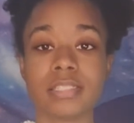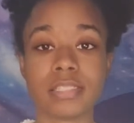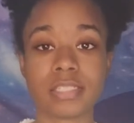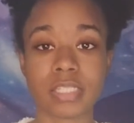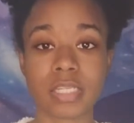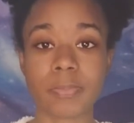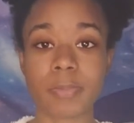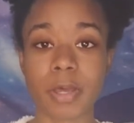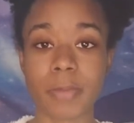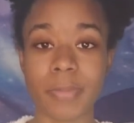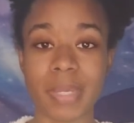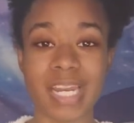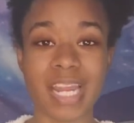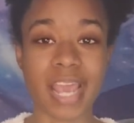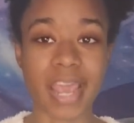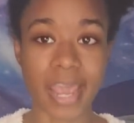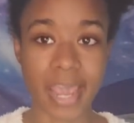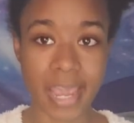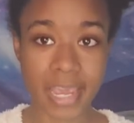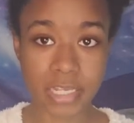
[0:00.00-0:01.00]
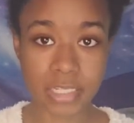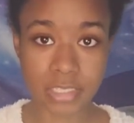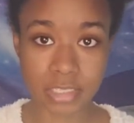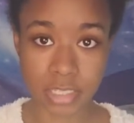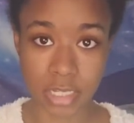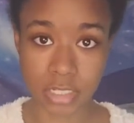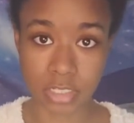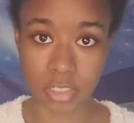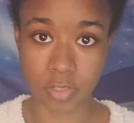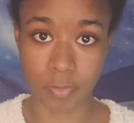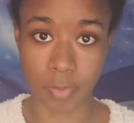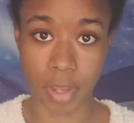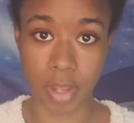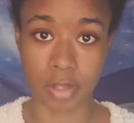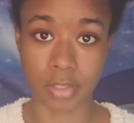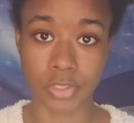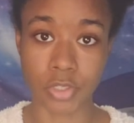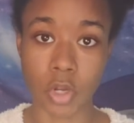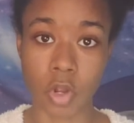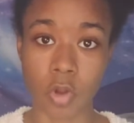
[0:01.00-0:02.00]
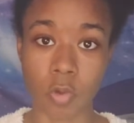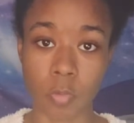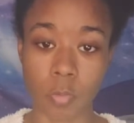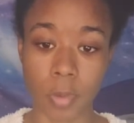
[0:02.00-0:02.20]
Sebum in excess amounts are